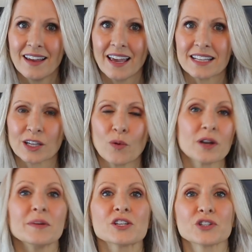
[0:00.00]
is I
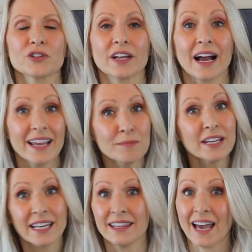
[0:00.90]
want to make sure that I am
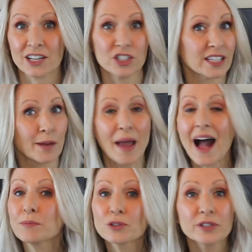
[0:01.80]
taking the actions that I'm
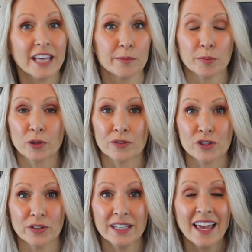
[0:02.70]
absolutely capable of
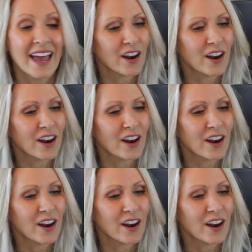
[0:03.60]
doing,